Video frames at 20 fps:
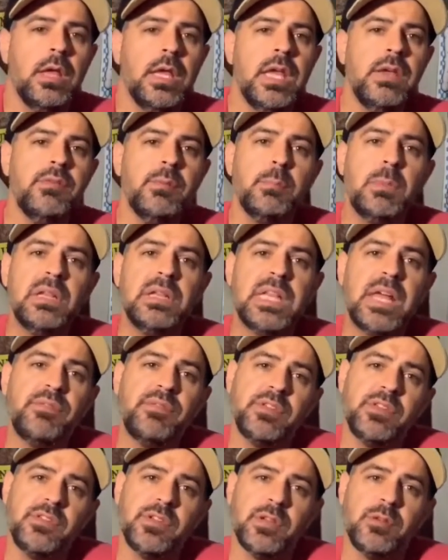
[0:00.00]
Even
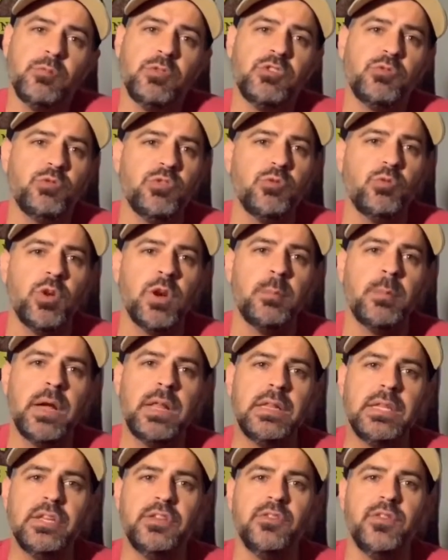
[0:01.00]
Maleficent, which was one of my
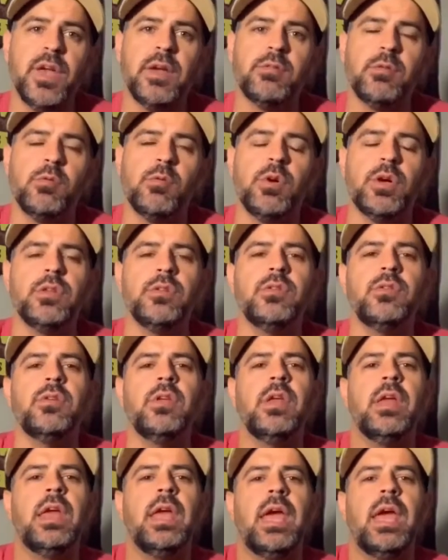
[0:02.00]
least favorite ones,